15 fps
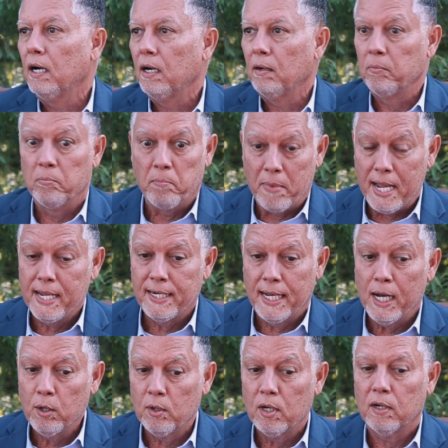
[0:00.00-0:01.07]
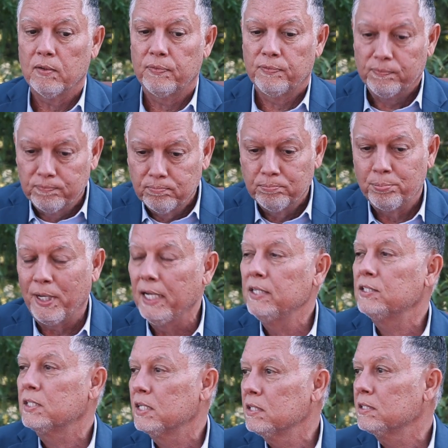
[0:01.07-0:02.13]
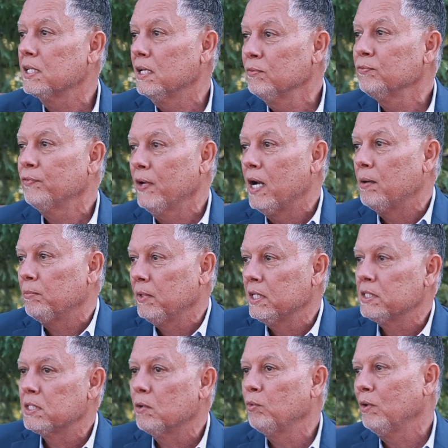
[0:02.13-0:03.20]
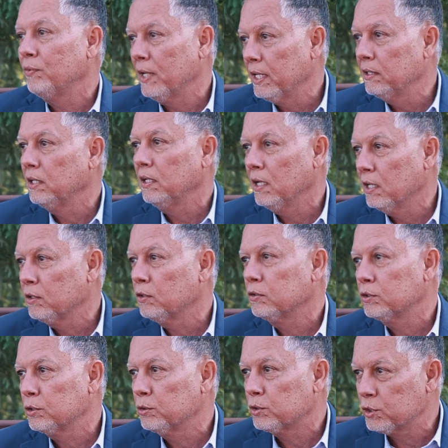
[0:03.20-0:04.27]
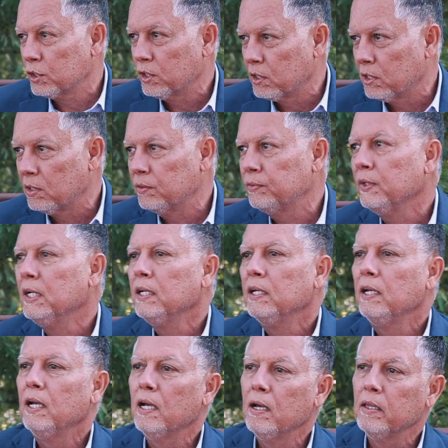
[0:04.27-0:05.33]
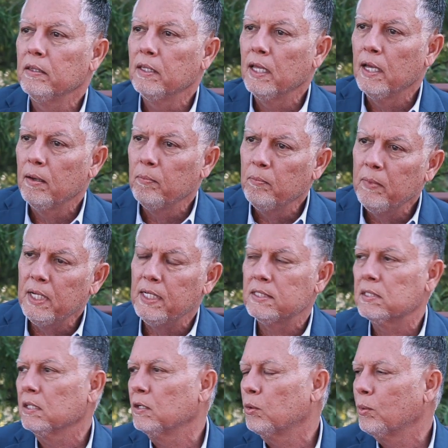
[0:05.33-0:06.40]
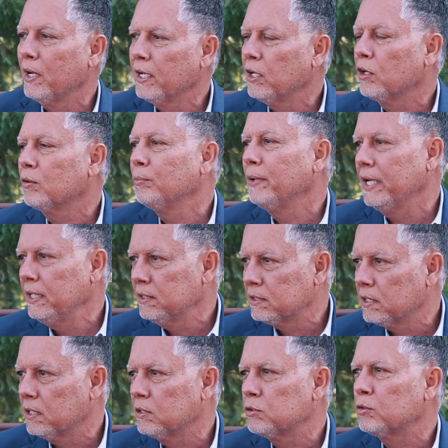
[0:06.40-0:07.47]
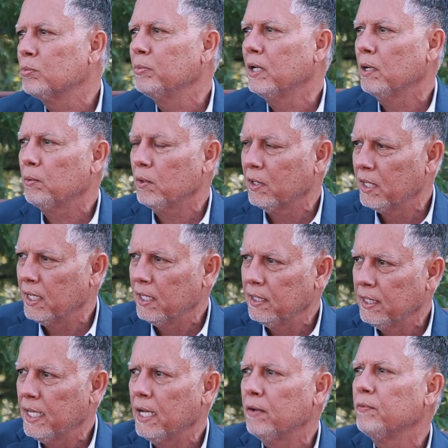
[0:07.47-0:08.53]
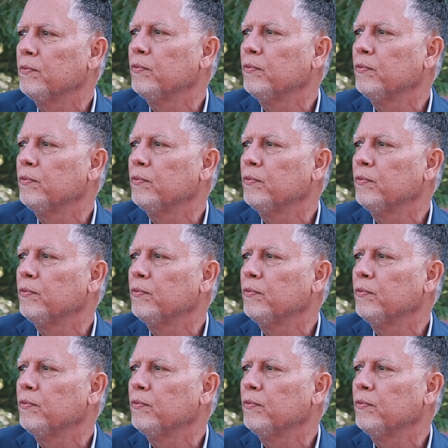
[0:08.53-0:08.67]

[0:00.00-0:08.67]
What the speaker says: made out of patients and families that we've had the honor to serve, and that meets on a regular basis to be able to get that